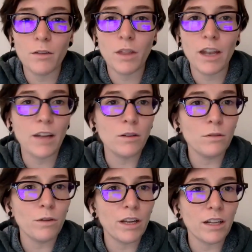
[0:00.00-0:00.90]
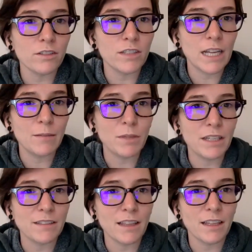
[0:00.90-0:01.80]
that I don't quite understand
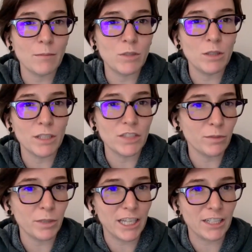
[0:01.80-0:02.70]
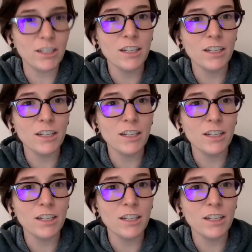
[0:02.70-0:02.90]
because I think I'm too much of a beginner.